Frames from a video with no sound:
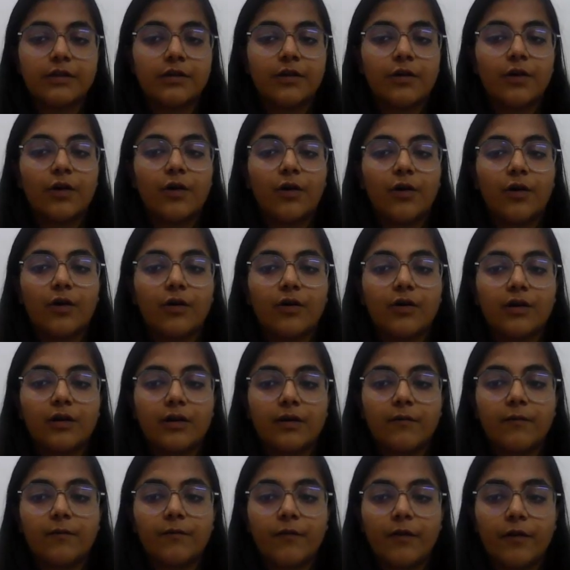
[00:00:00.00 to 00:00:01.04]
or
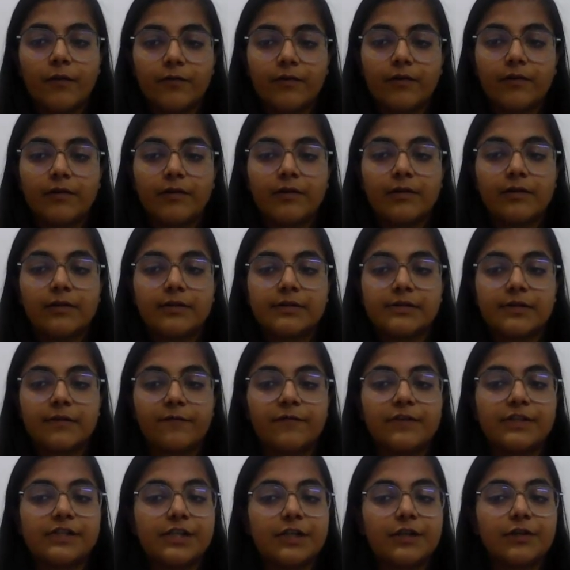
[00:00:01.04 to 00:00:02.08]
club wound
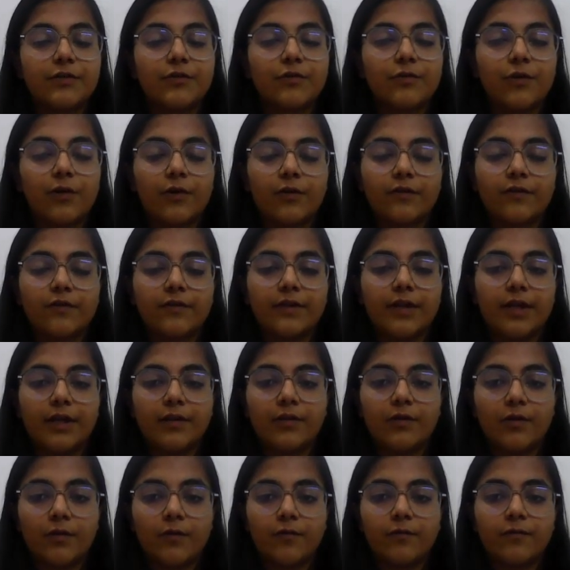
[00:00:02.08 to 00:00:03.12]
sufficient to cause death
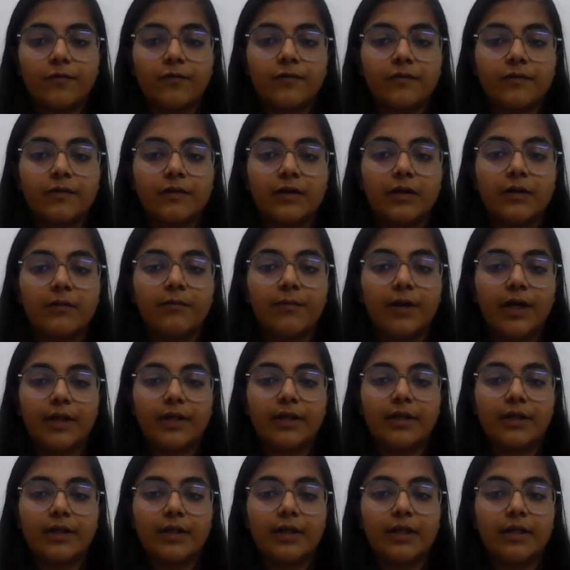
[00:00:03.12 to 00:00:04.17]
of a man
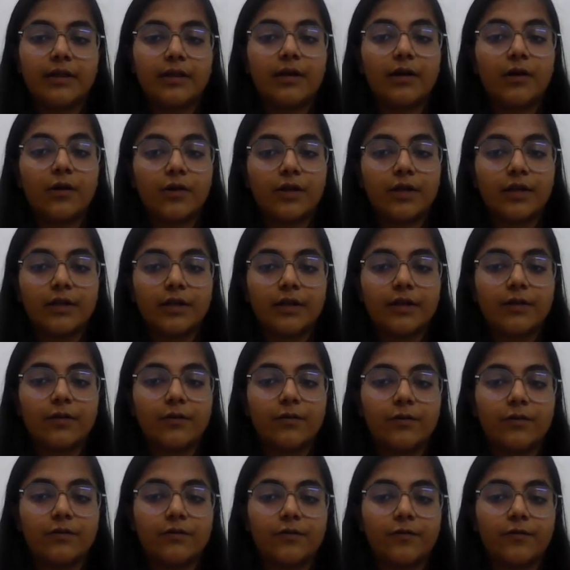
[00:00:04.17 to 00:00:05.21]
in the ordinary
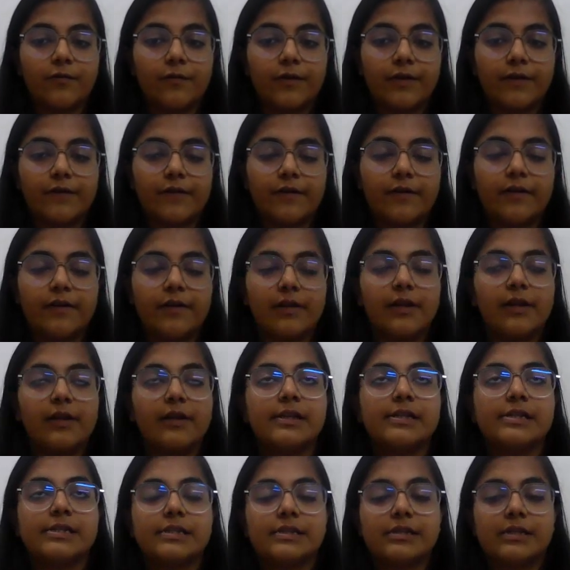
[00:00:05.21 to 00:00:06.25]
course of nature.
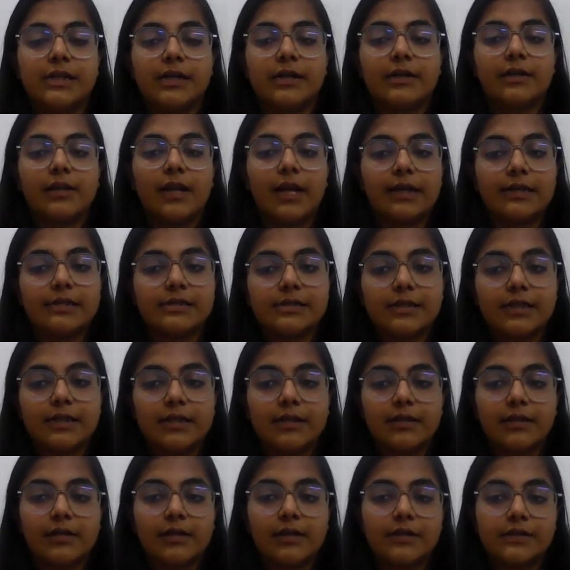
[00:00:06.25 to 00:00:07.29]
Z dies in the
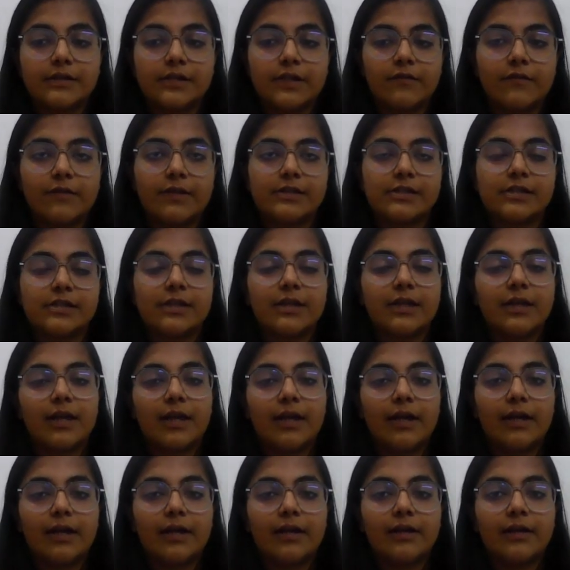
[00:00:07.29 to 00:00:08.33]
consequence,
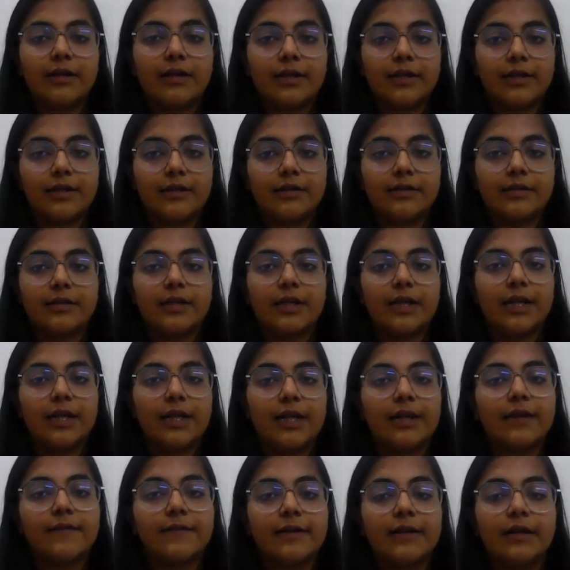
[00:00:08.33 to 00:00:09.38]
and here A
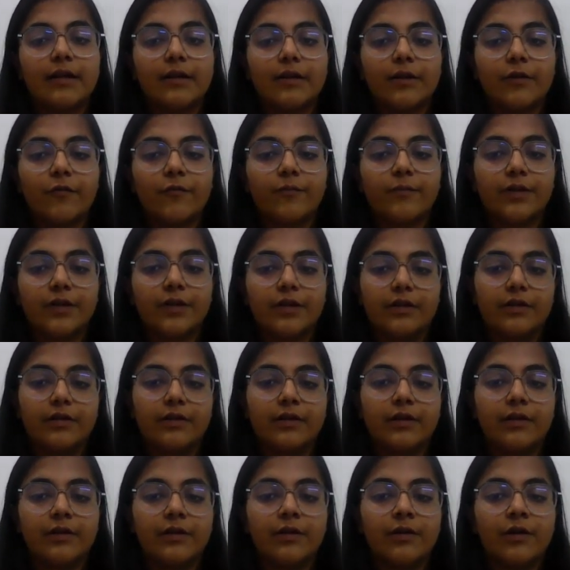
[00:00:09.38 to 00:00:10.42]
is guilty of murder.
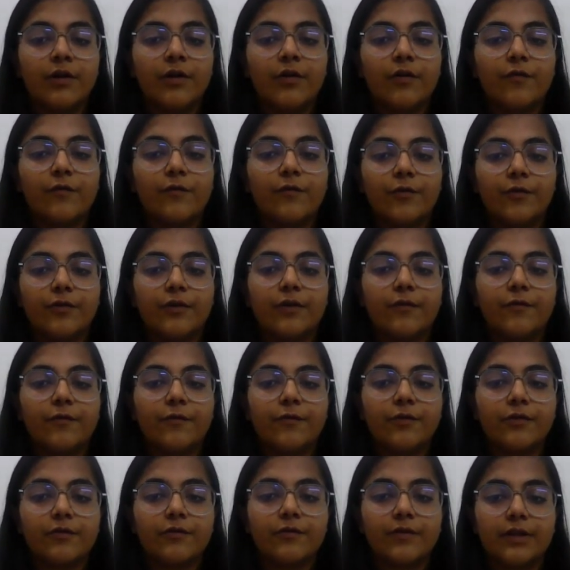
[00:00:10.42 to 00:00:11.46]
For the
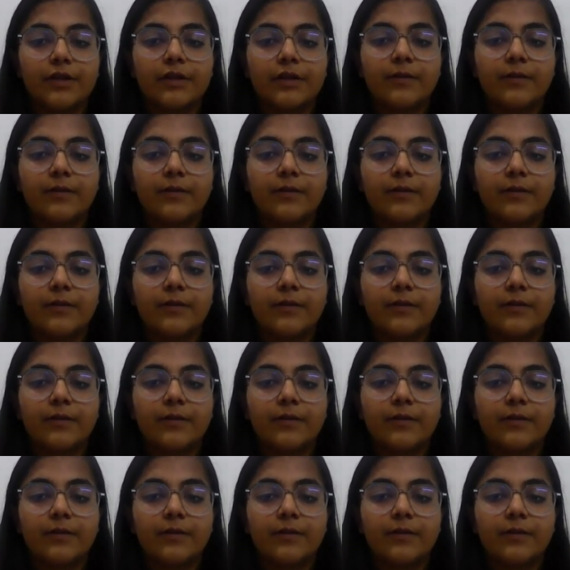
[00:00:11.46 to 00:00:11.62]
fourth one,